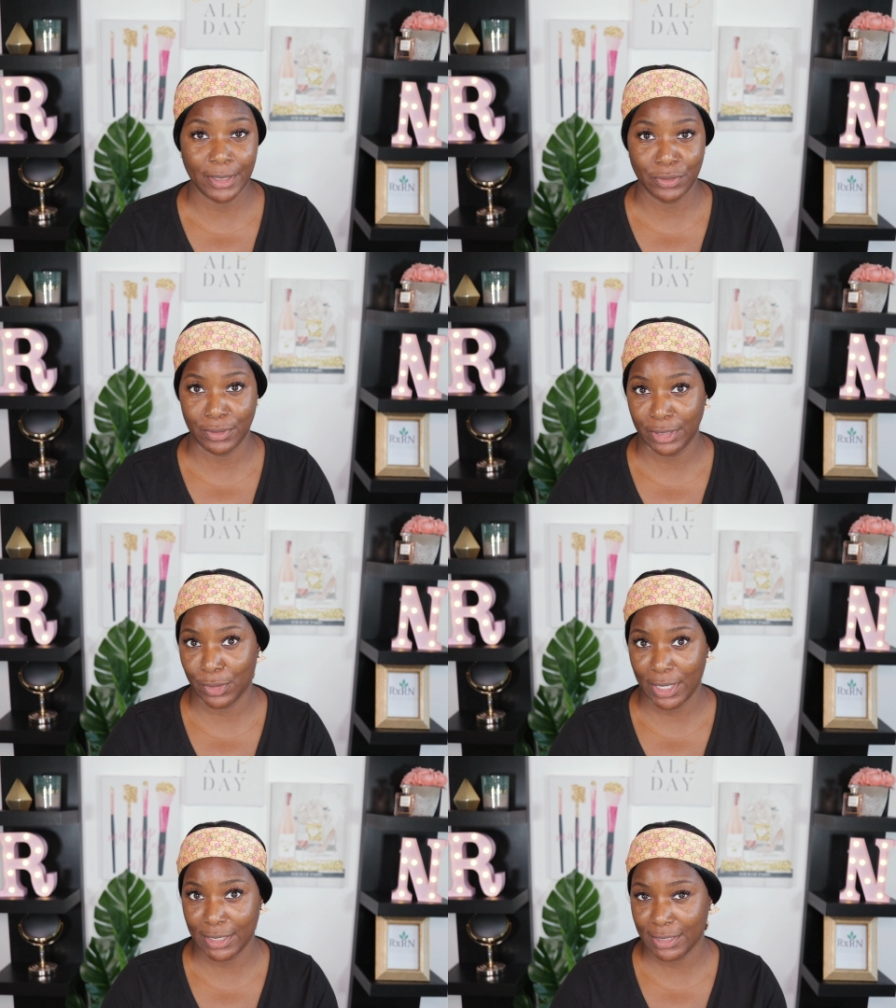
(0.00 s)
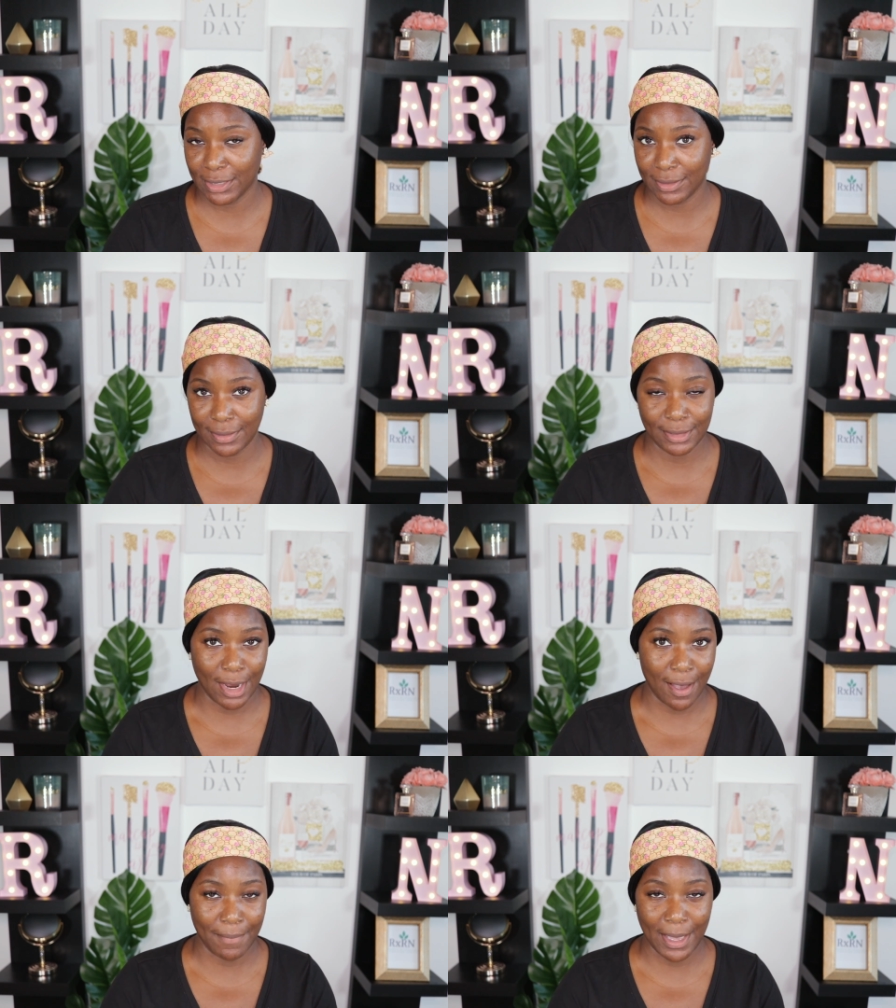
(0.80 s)
been doing the greatest
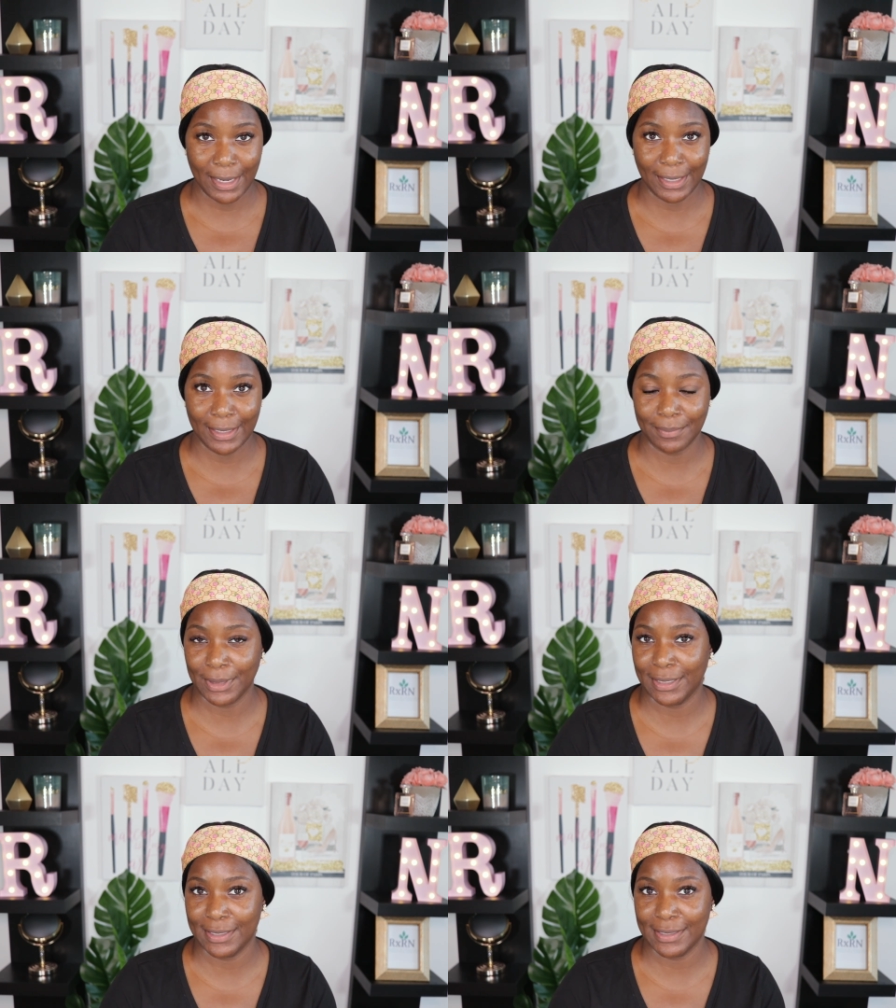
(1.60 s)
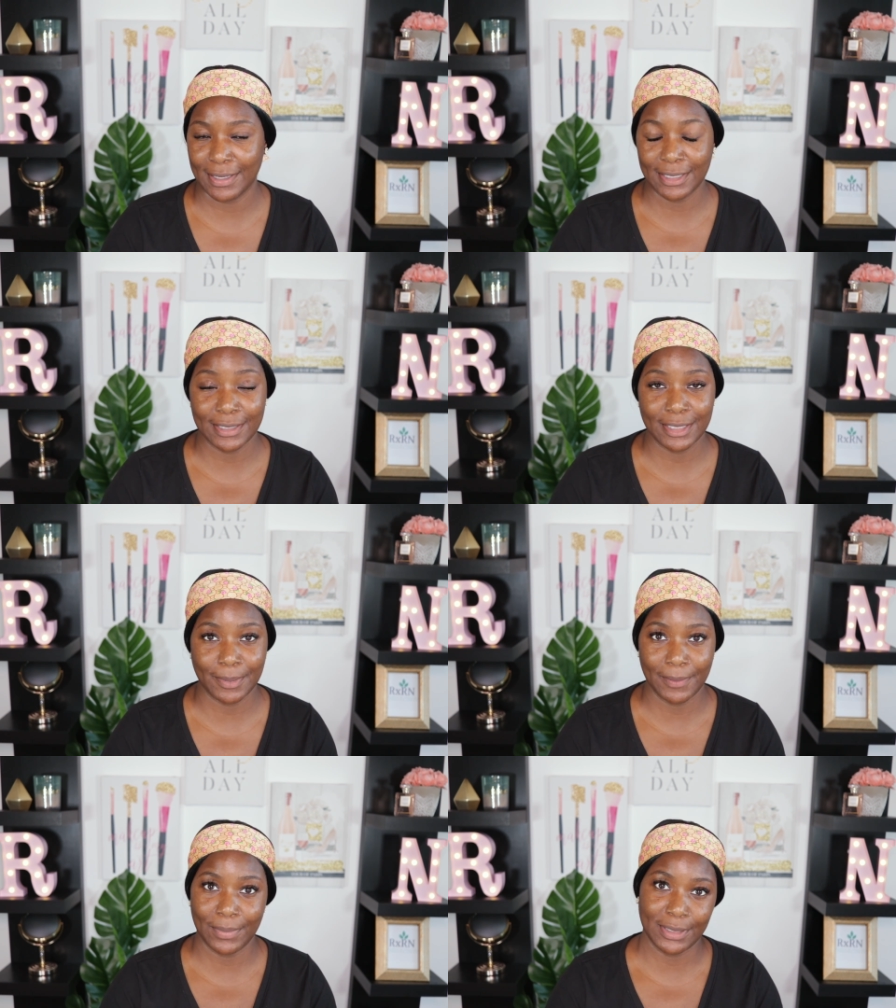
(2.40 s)
job at it because I've just
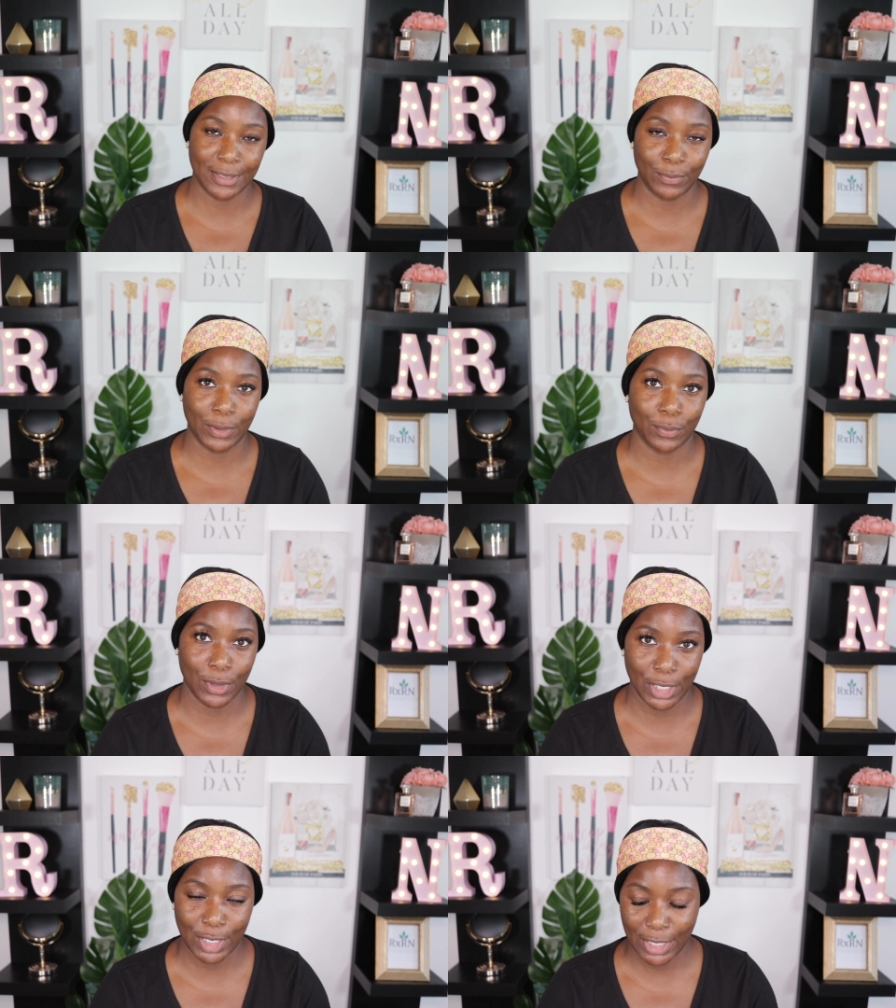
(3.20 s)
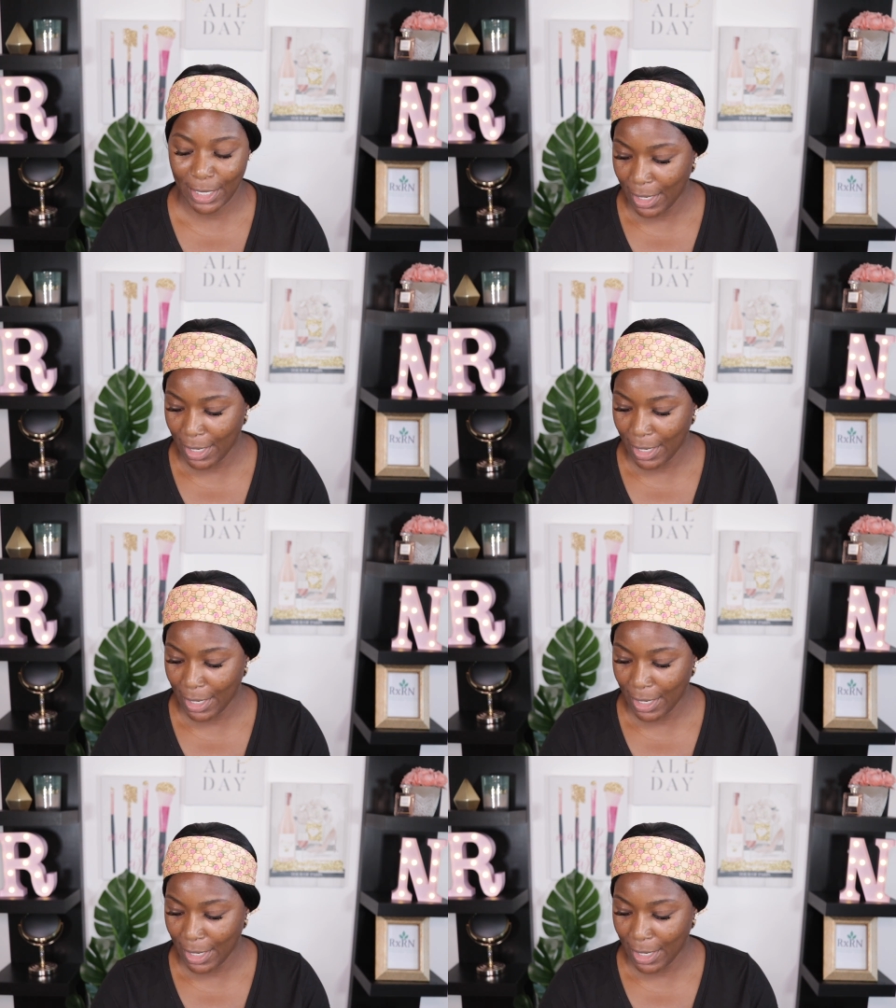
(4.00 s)
been busy with work.